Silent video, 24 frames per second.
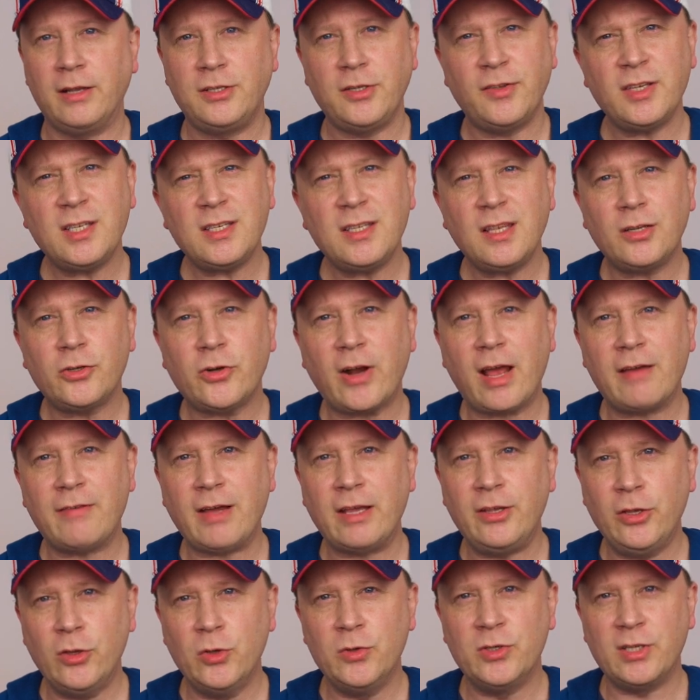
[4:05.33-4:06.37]
so this is the drive I
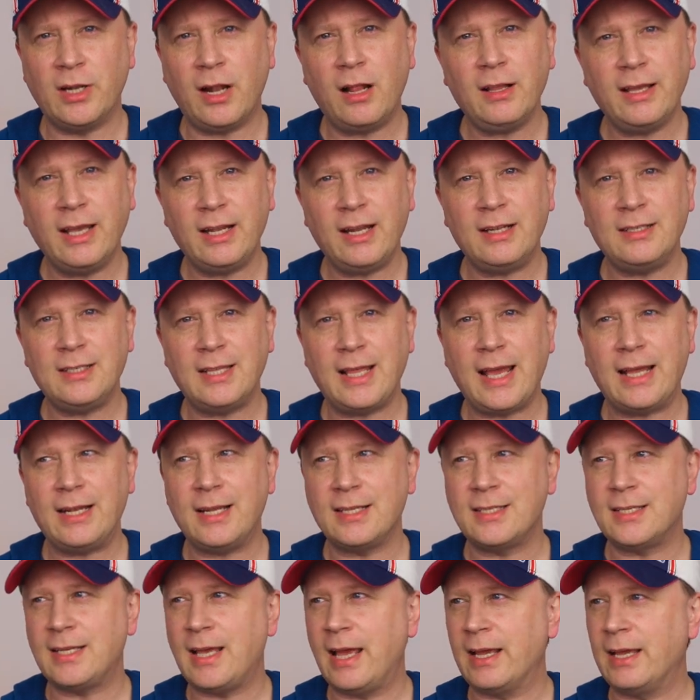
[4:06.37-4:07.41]
use, and I'll get into that in a
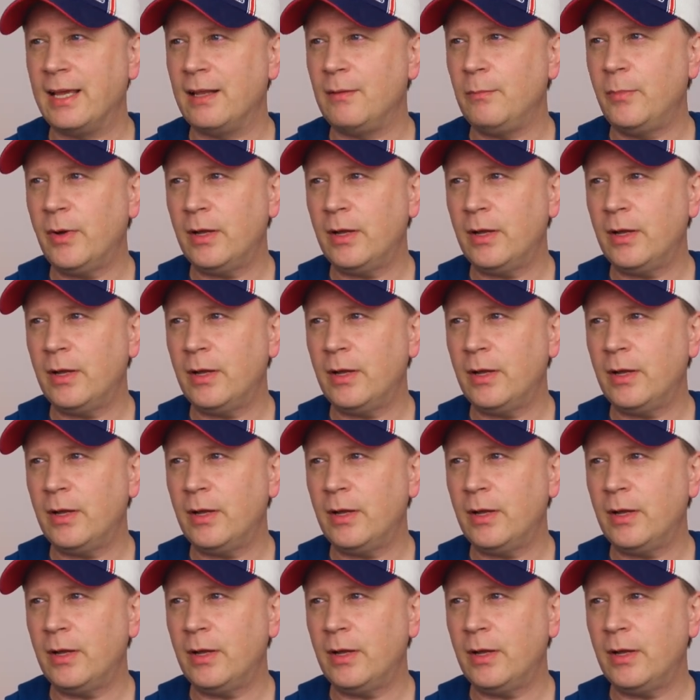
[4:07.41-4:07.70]
second.